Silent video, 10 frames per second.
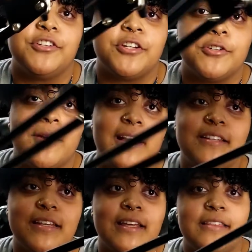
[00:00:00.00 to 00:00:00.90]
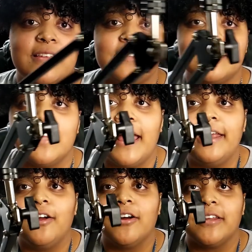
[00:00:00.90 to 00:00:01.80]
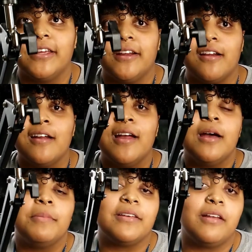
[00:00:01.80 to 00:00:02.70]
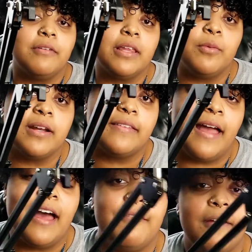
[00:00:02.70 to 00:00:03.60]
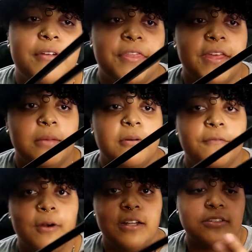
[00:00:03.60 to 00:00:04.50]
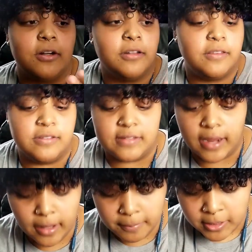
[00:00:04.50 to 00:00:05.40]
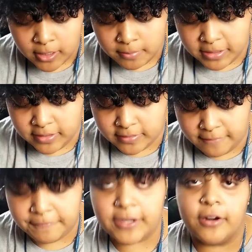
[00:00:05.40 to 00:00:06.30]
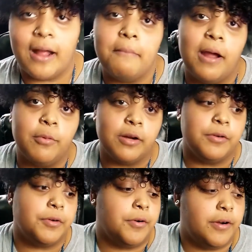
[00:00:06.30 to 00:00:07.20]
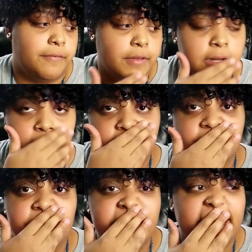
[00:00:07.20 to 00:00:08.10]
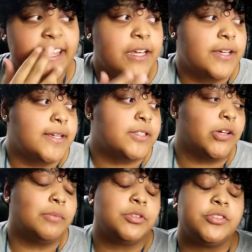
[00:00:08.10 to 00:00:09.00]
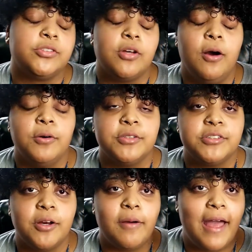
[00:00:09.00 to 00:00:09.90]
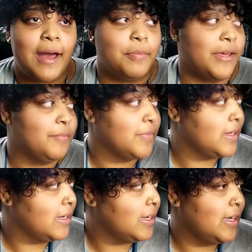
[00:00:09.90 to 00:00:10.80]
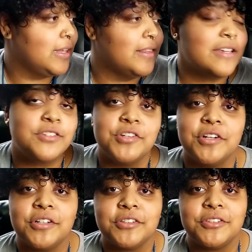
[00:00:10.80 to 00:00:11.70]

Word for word: just trying to get this light on here because I really wanted to have everything before I started the setup because I figured I might want to record a video for it. So I'm so, so happy. This took